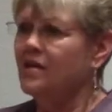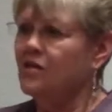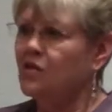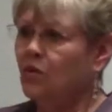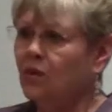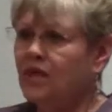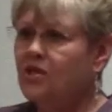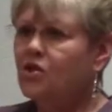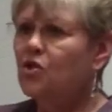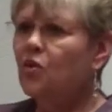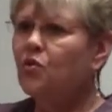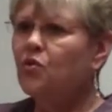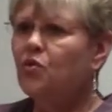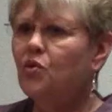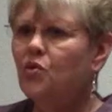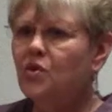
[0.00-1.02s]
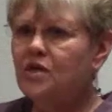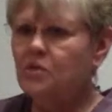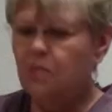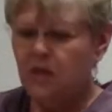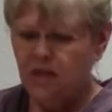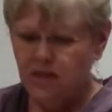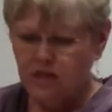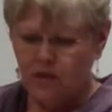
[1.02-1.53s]
So let's go through this
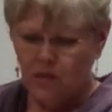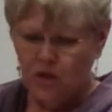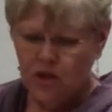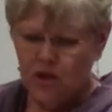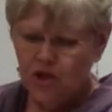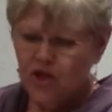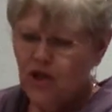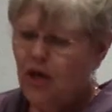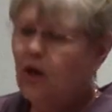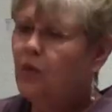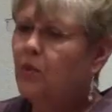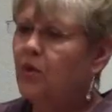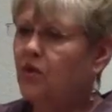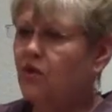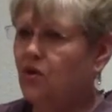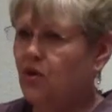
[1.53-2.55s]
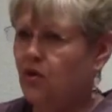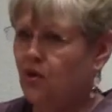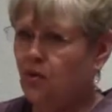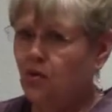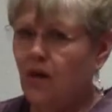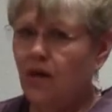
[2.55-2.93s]
because I want to share with you,